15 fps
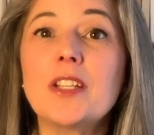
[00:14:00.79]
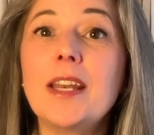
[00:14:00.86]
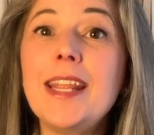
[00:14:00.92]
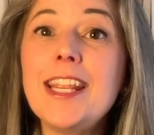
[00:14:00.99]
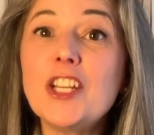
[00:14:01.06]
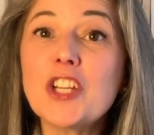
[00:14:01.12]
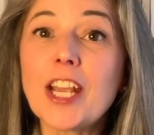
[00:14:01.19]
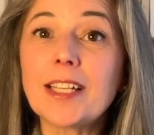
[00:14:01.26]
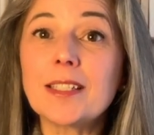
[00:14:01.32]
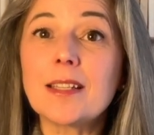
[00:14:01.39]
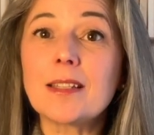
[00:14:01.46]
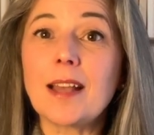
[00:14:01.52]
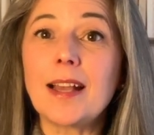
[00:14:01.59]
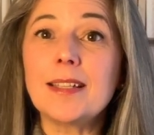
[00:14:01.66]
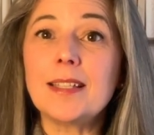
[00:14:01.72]
and each
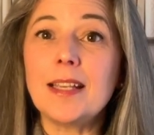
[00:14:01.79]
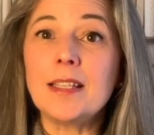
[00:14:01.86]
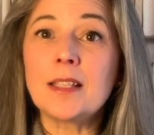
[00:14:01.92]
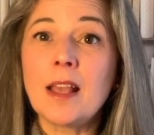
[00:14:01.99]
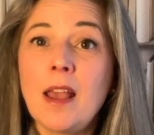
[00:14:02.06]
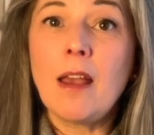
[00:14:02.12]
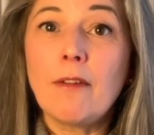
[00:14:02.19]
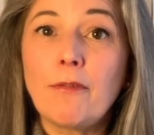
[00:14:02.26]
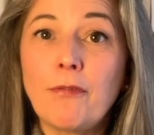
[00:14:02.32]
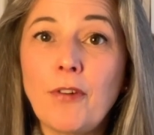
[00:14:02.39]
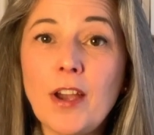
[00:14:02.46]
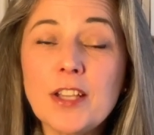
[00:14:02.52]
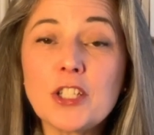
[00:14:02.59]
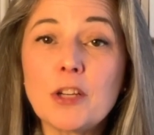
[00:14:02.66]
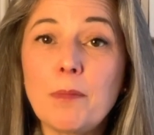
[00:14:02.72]
exercise is
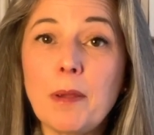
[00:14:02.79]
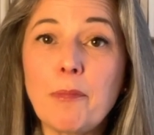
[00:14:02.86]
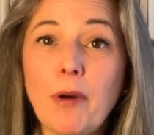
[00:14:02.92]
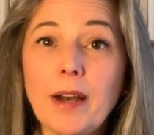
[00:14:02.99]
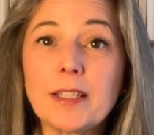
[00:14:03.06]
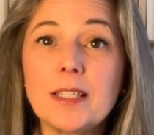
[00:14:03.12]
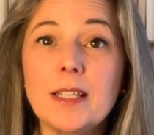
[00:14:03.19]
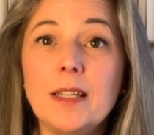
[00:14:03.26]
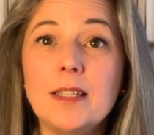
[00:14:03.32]
first to be practiced in